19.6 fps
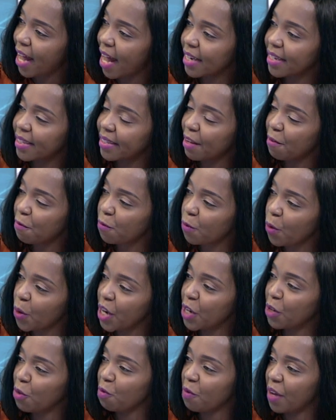several
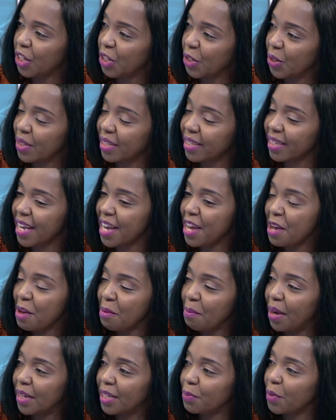innovations,
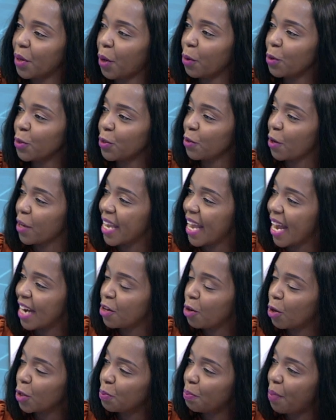but because he
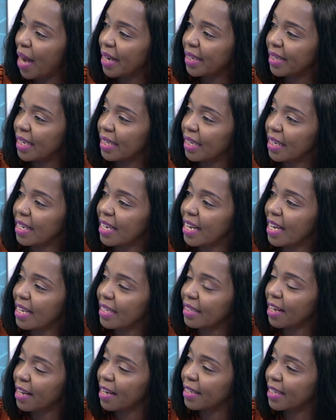had not patented, he
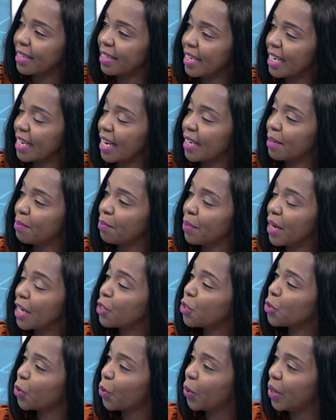has seen it being
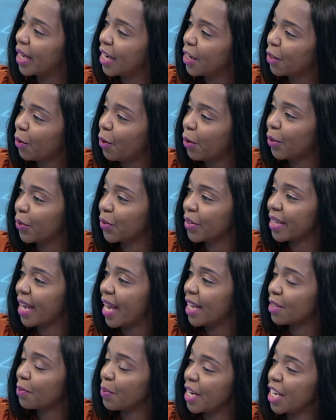stolen or there
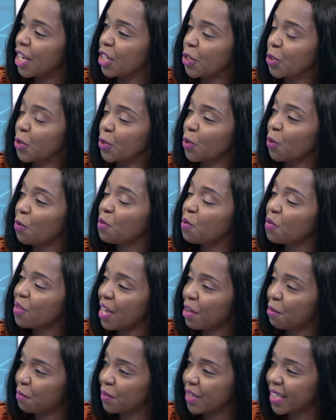has been issues of
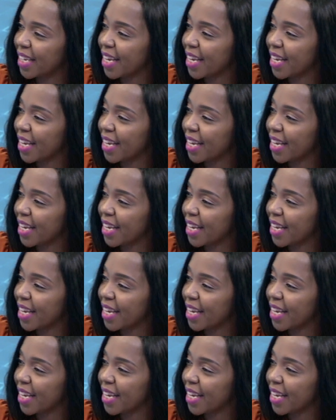theft.